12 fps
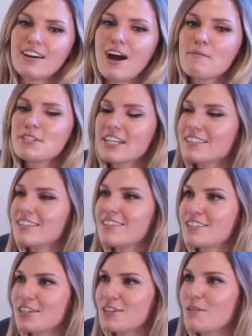I'm addicted
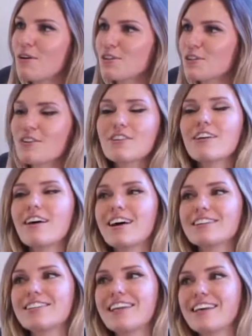to hot chocolate,
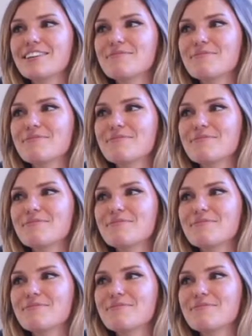actually.